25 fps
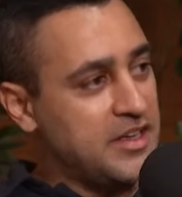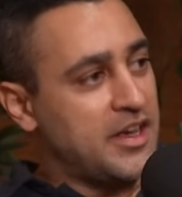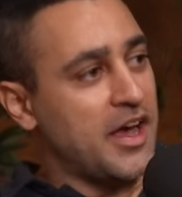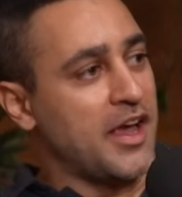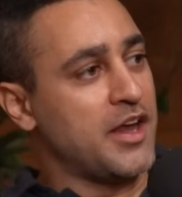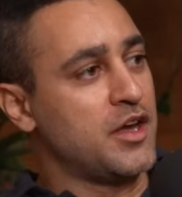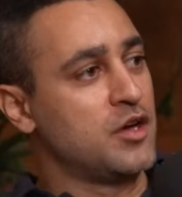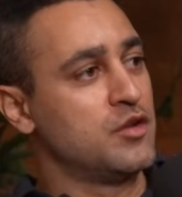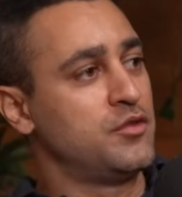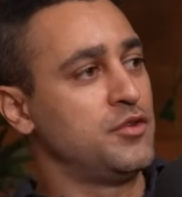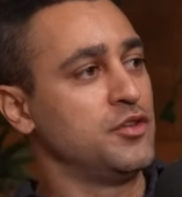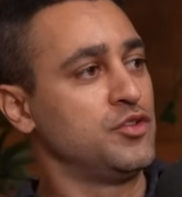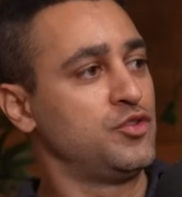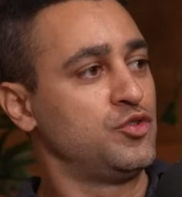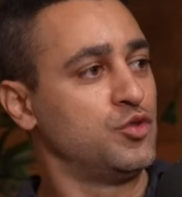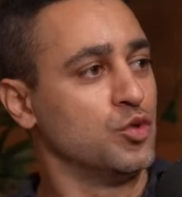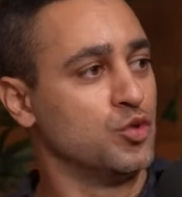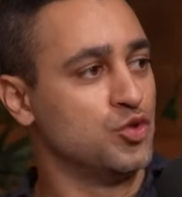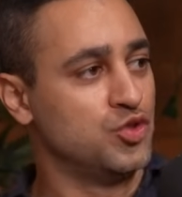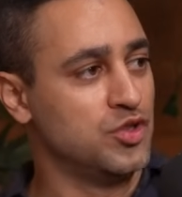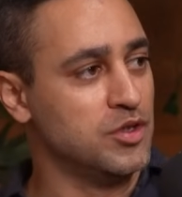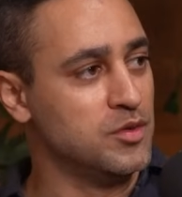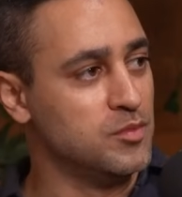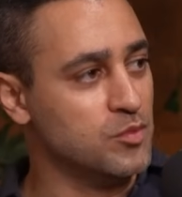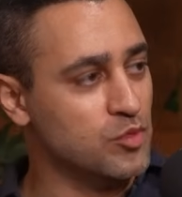kind of a
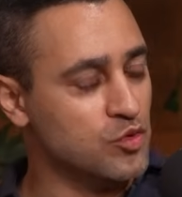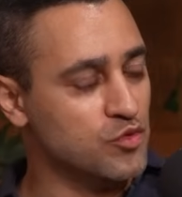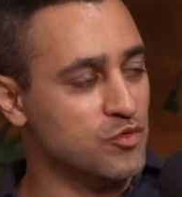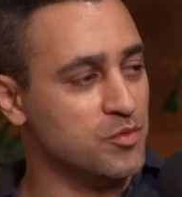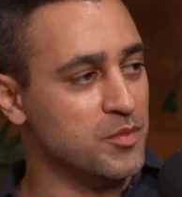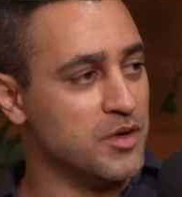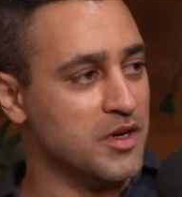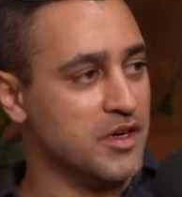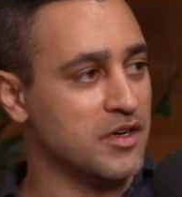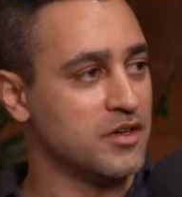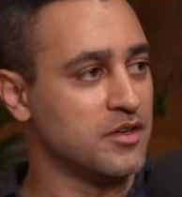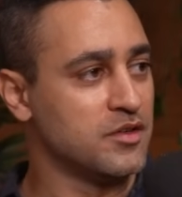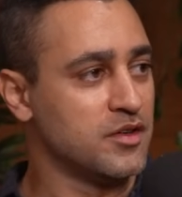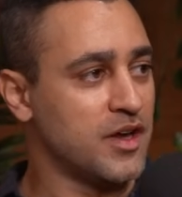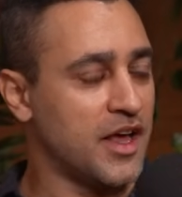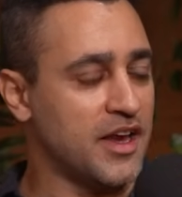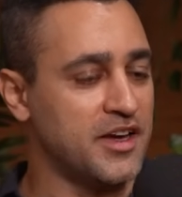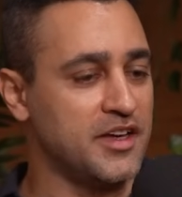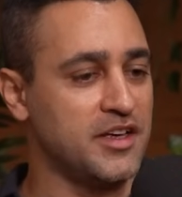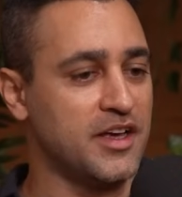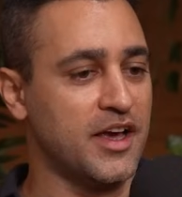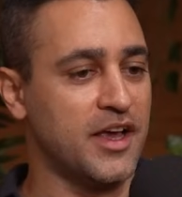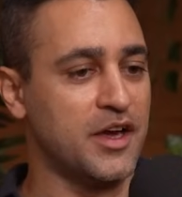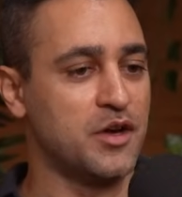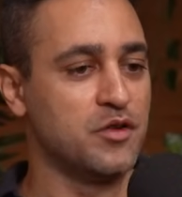social movement,
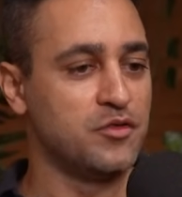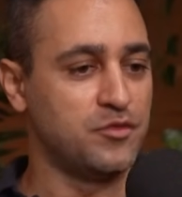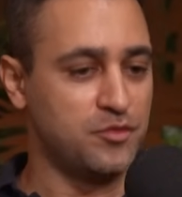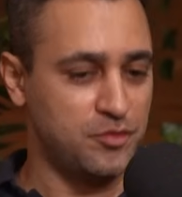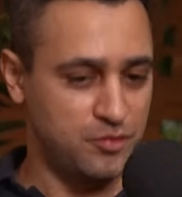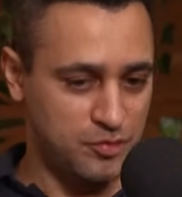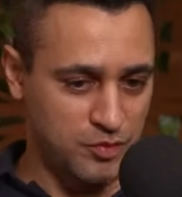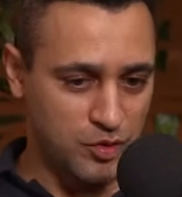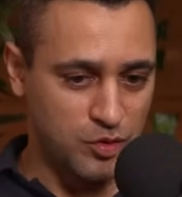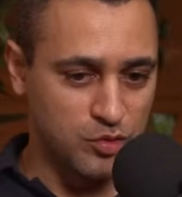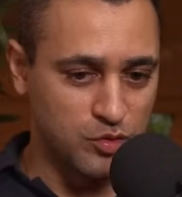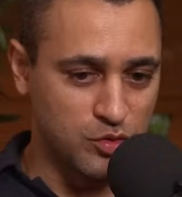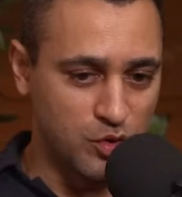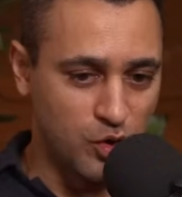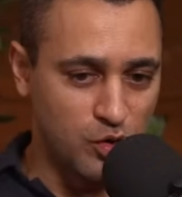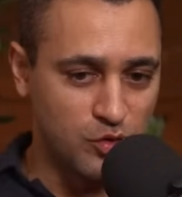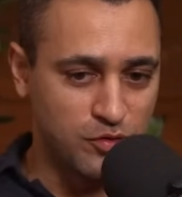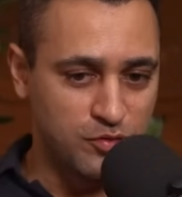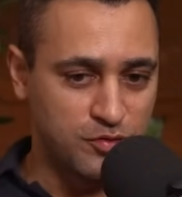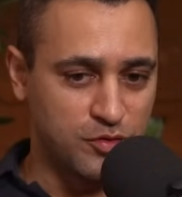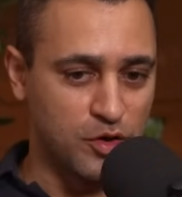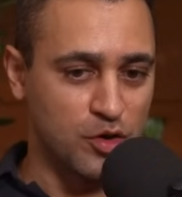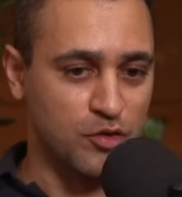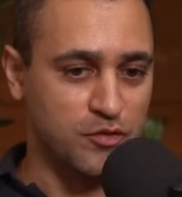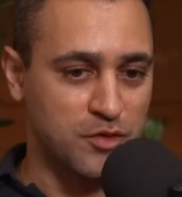any kind of
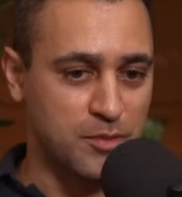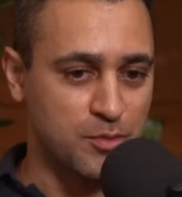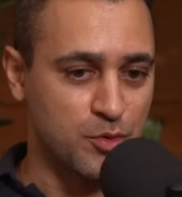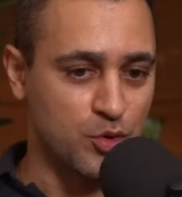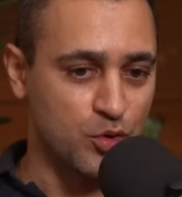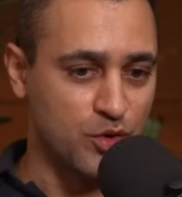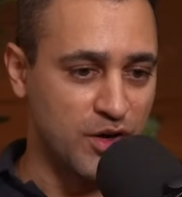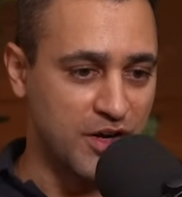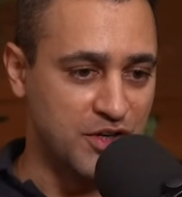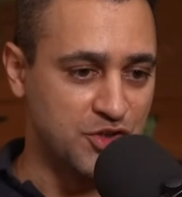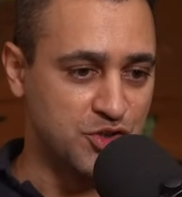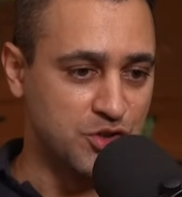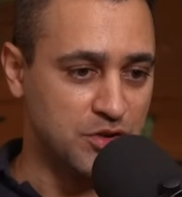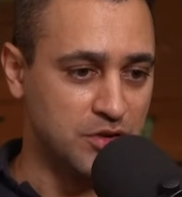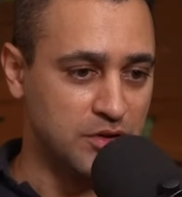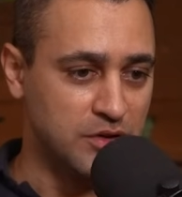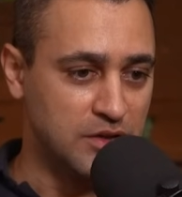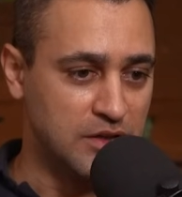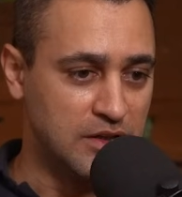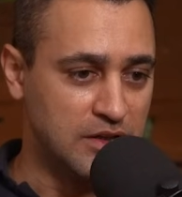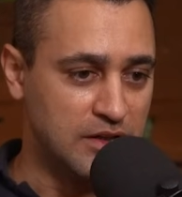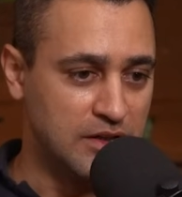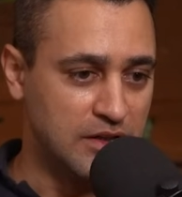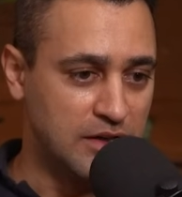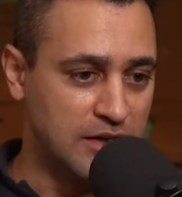a progression
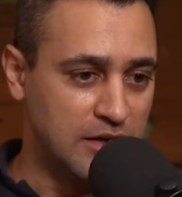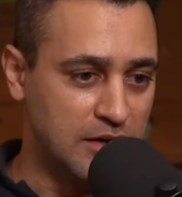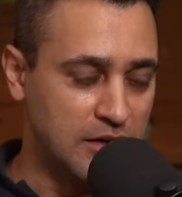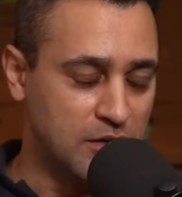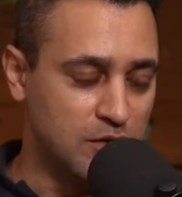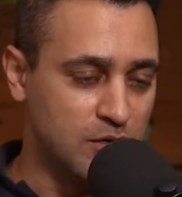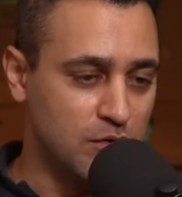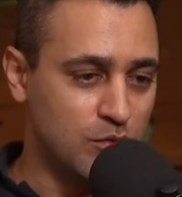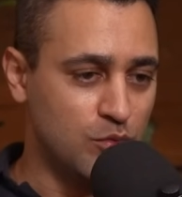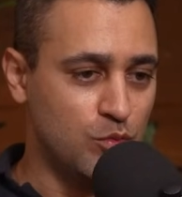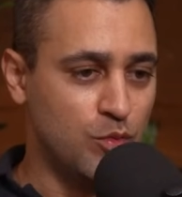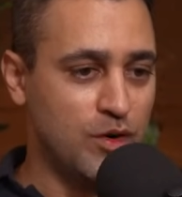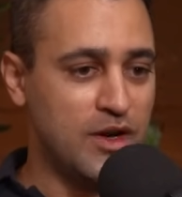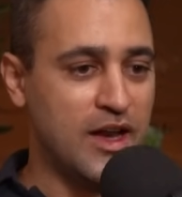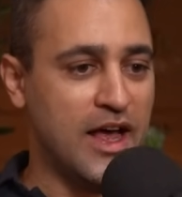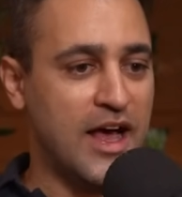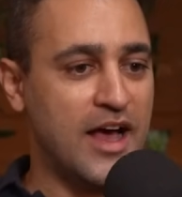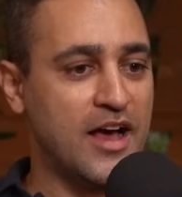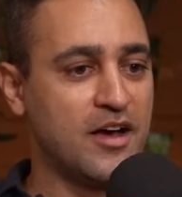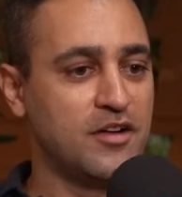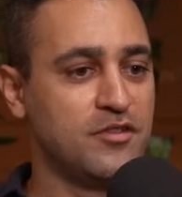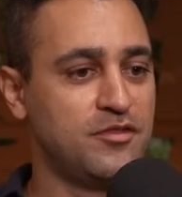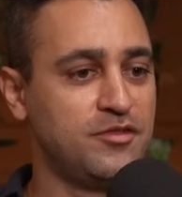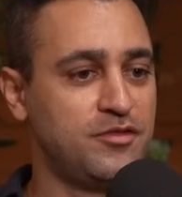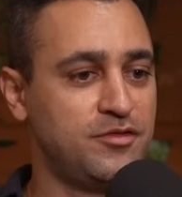will
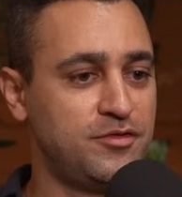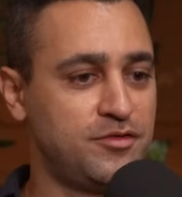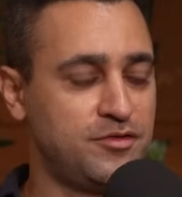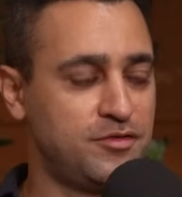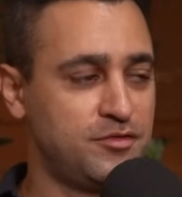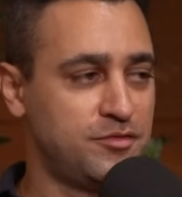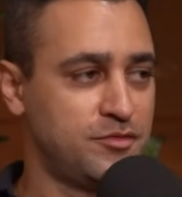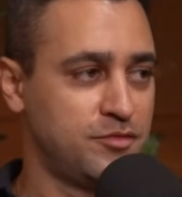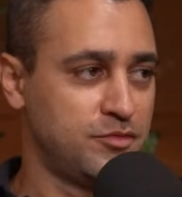have,